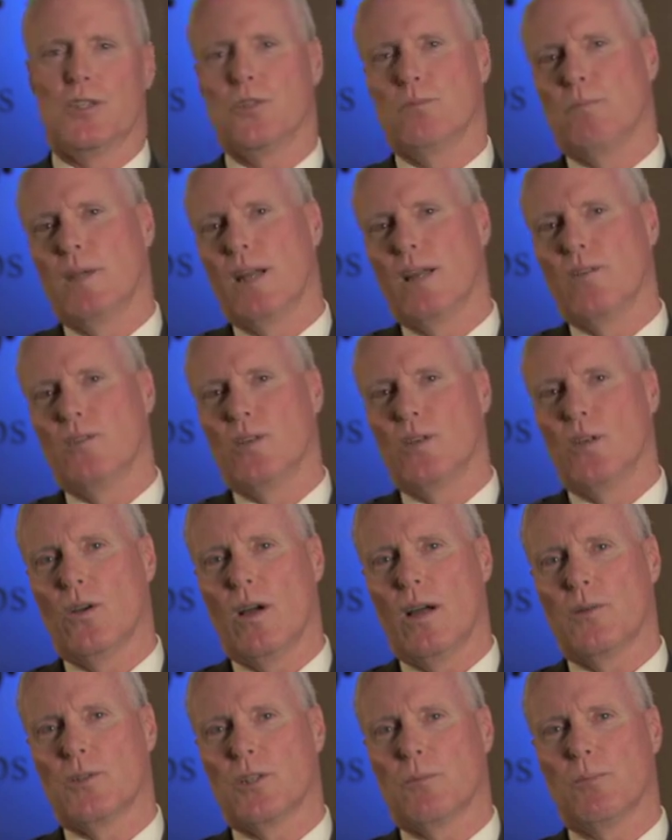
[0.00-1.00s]
many of you know,
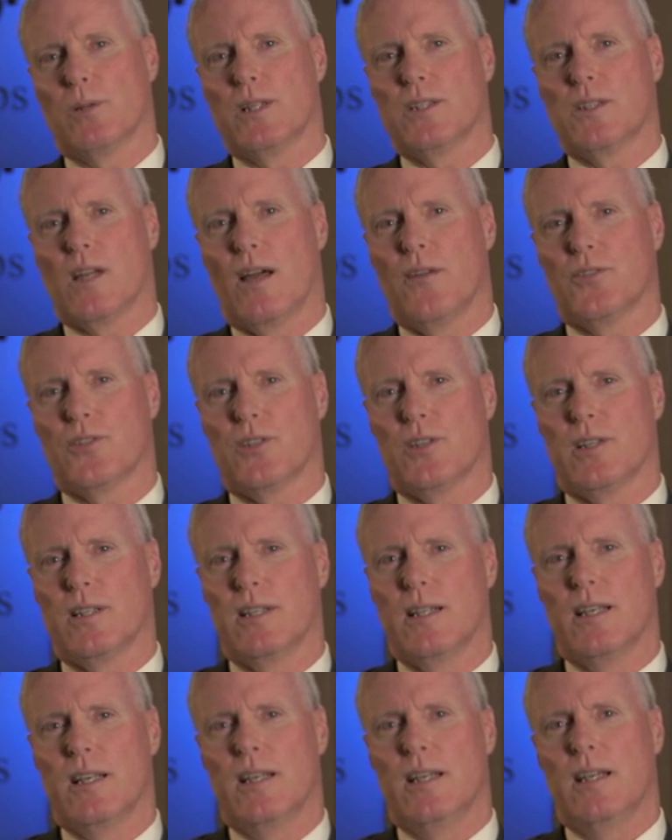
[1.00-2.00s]
I was a police officer in
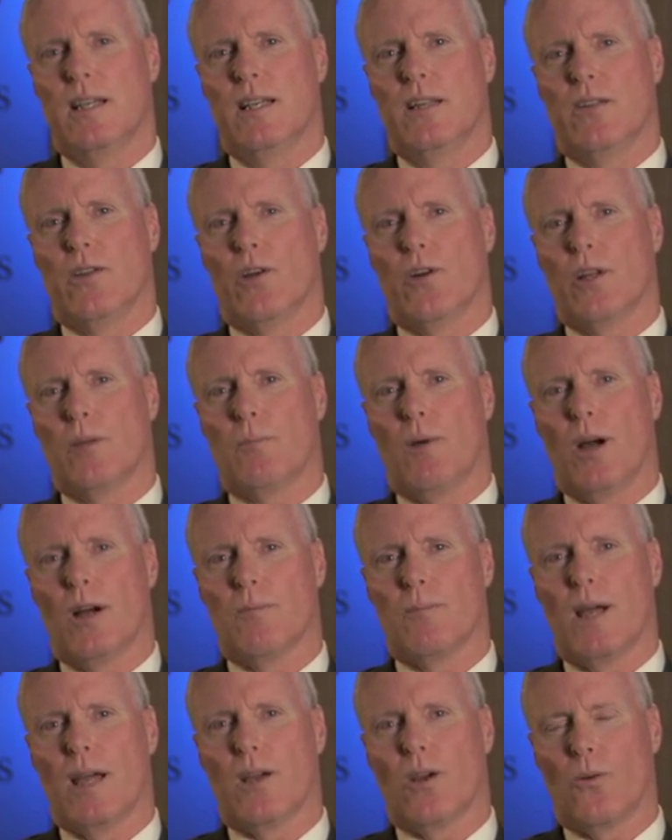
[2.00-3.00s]
the early part
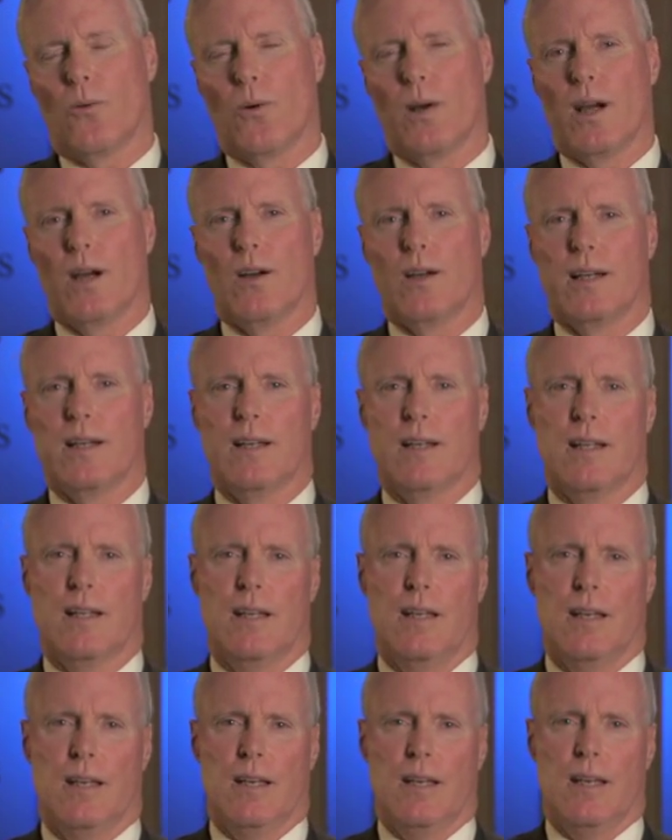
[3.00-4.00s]
of my career,
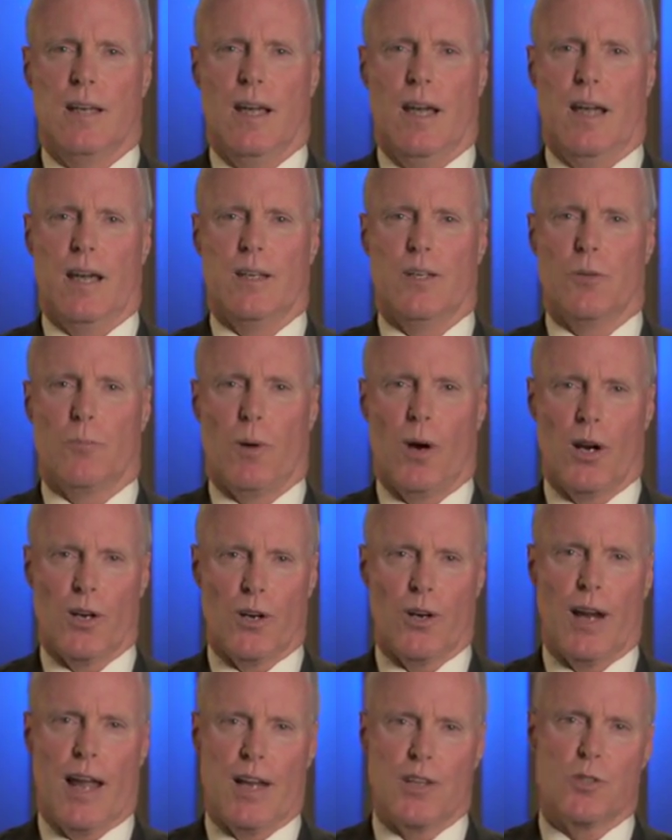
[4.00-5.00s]
and your
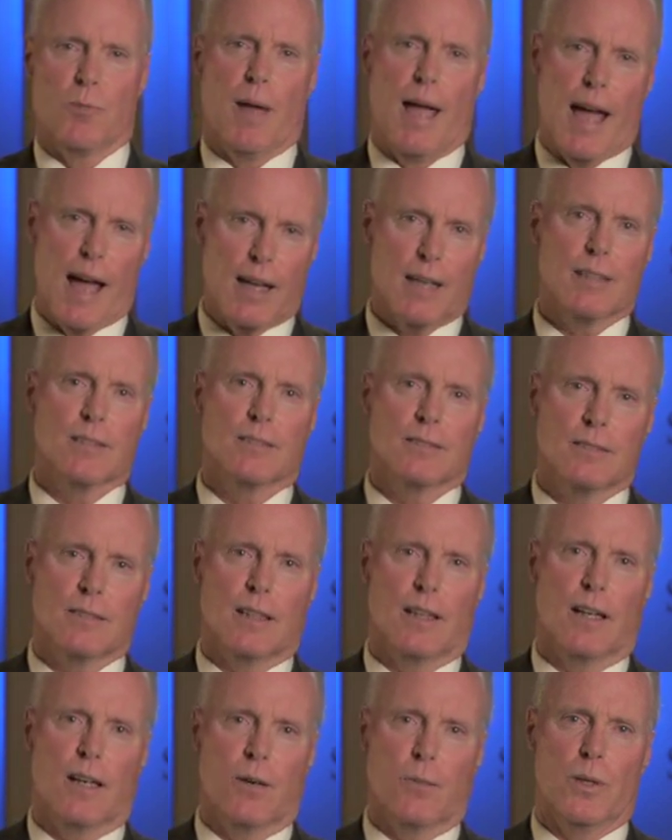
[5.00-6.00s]
partner has your back
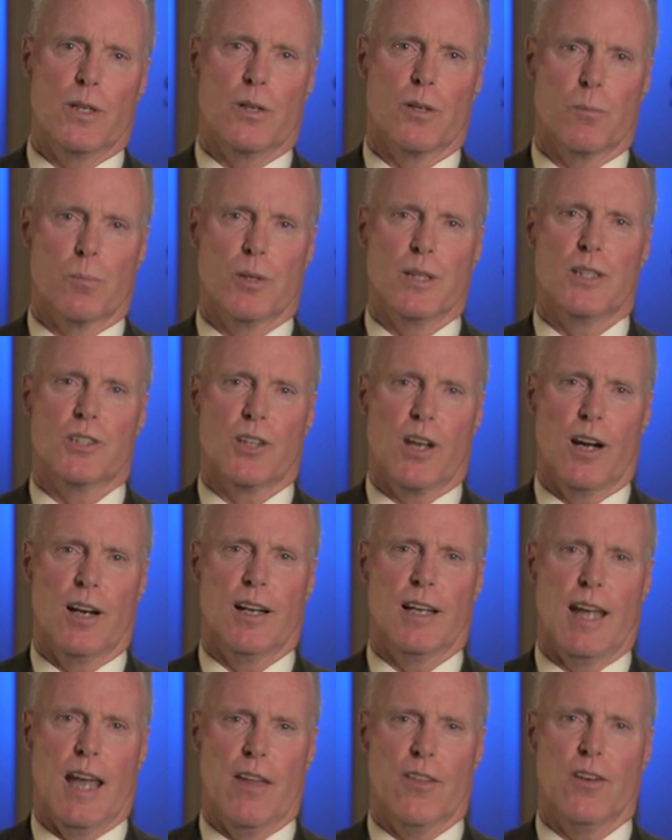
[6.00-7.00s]
when you're in a police car
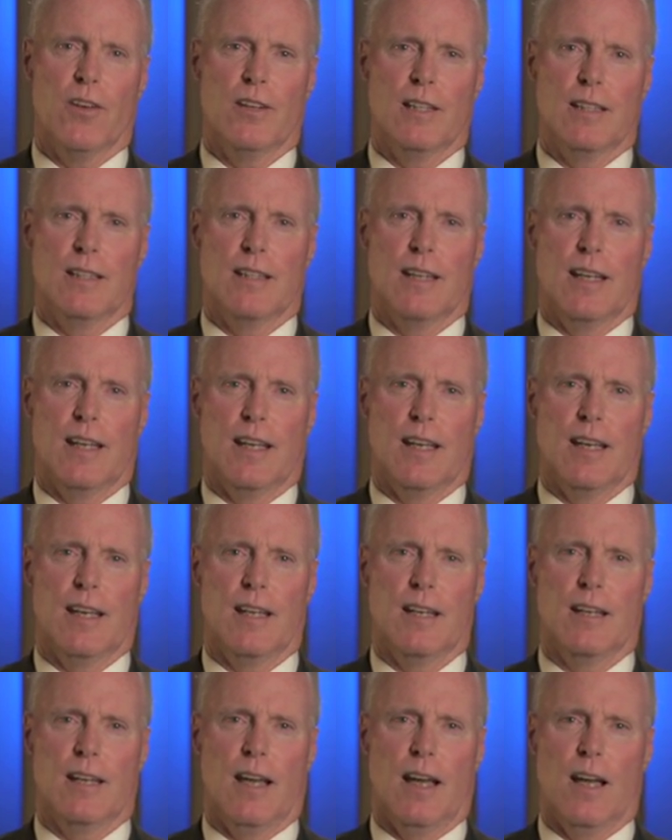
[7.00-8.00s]
together,
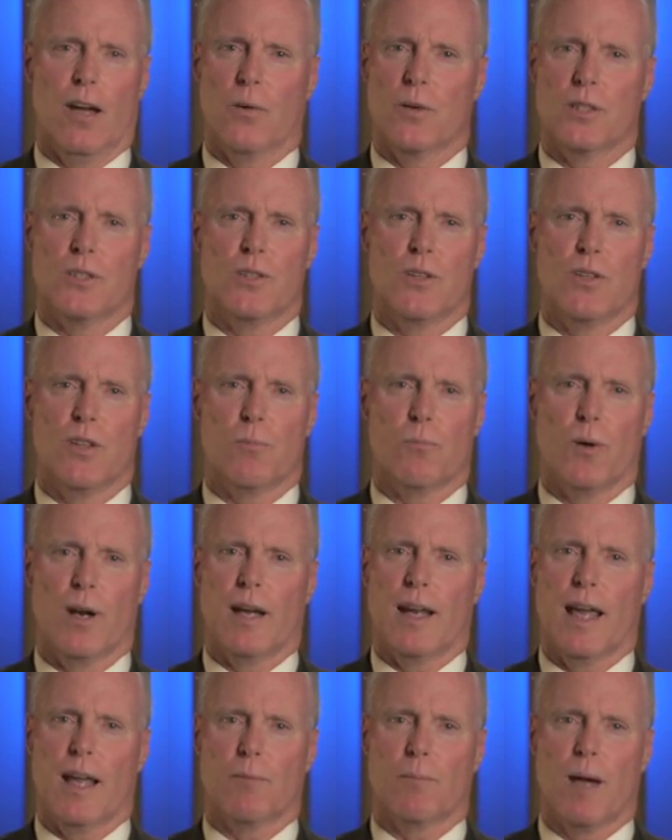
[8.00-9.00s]
and I always knew that
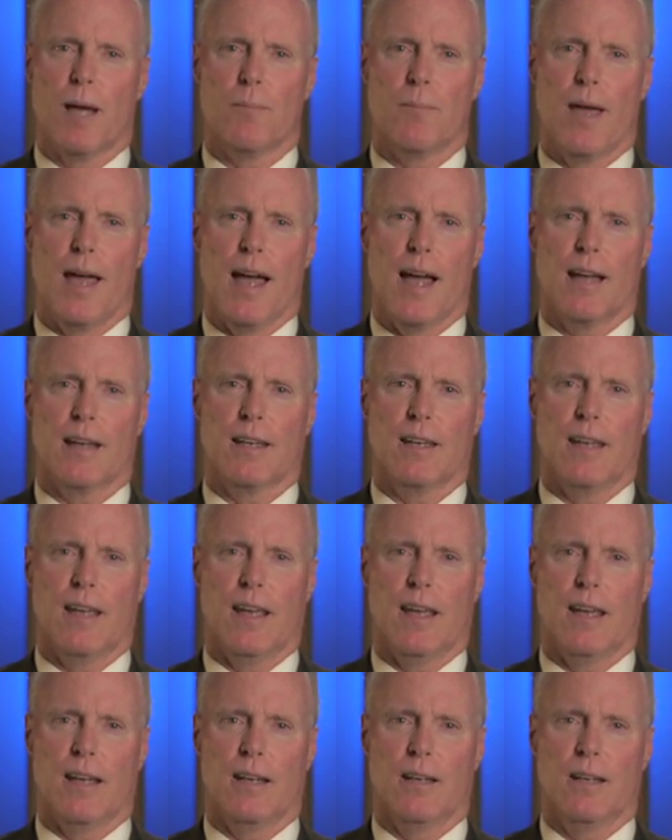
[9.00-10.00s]
Brent had my back,
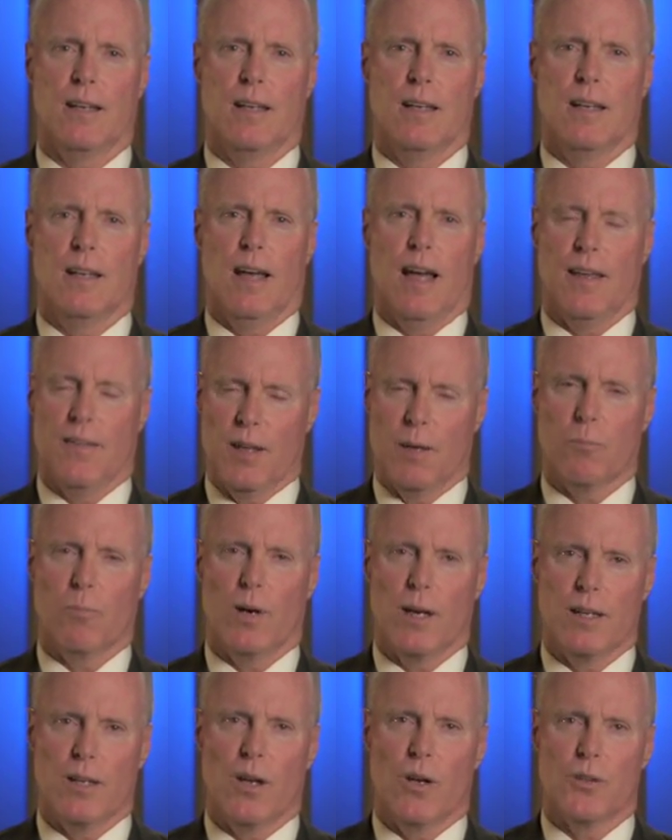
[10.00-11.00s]
and I think
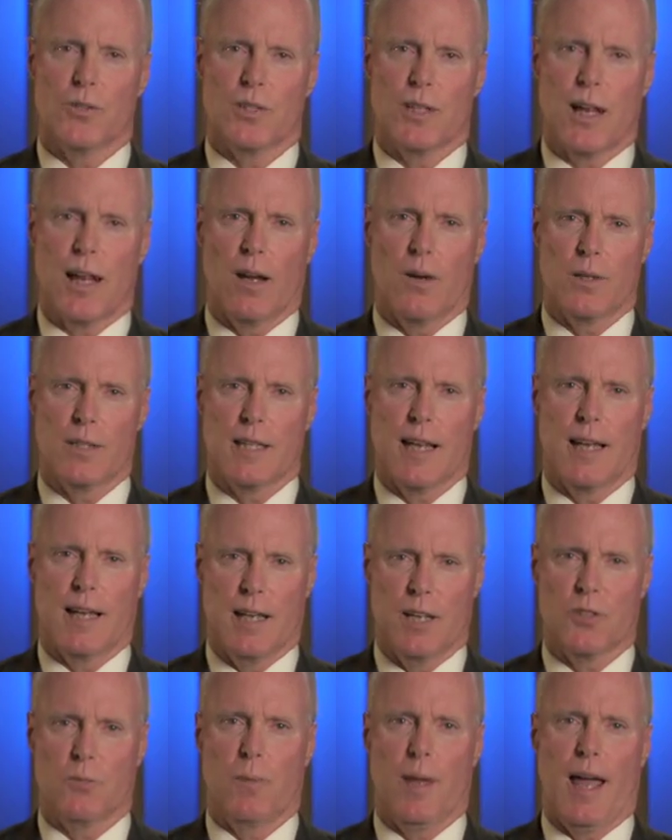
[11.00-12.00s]
Brent knows that I always had
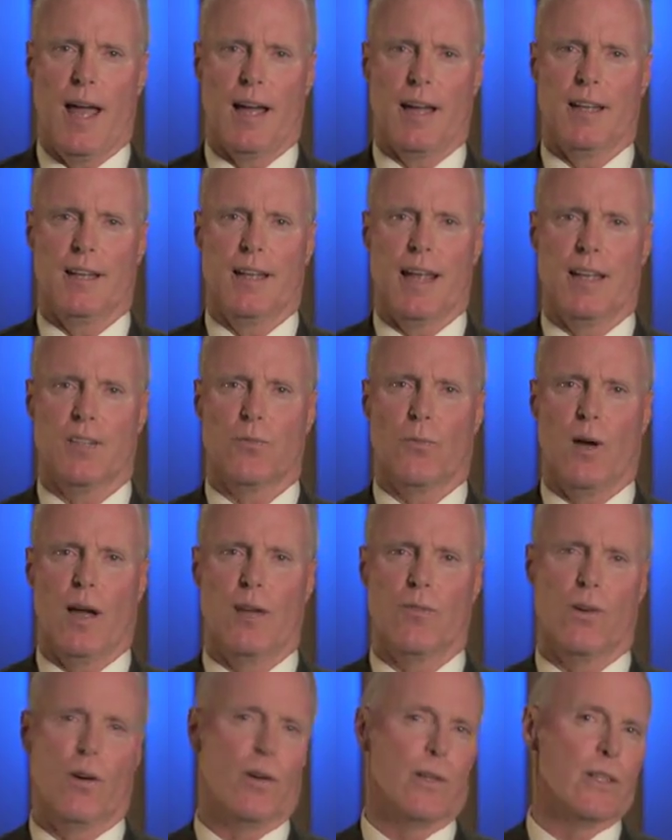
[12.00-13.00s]
his back, and that's why
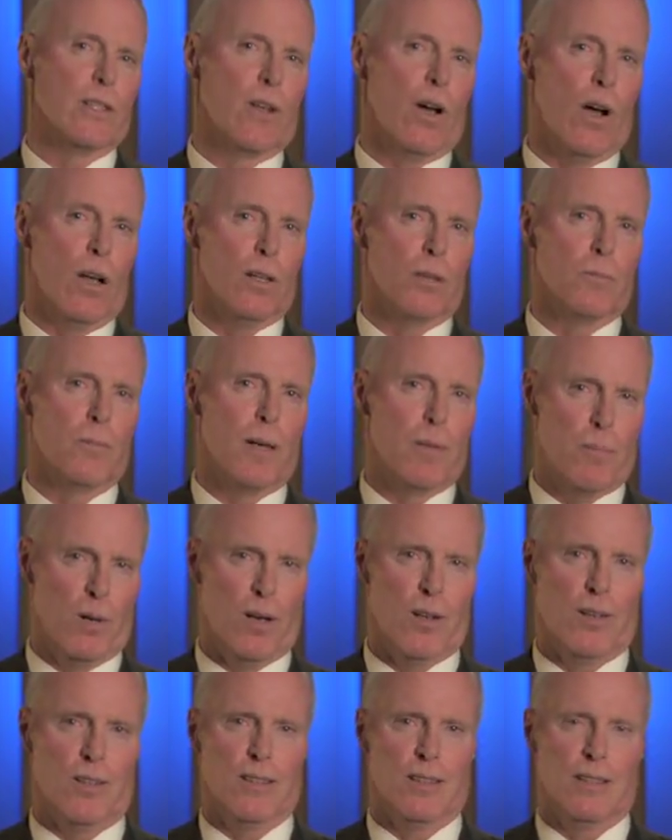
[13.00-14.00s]
I've always called him my
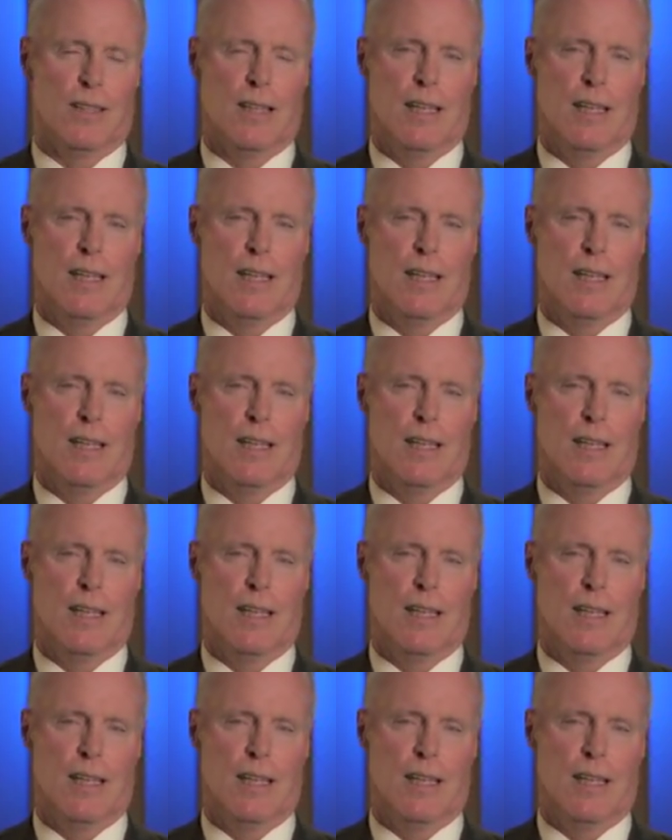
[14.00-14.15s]
partner.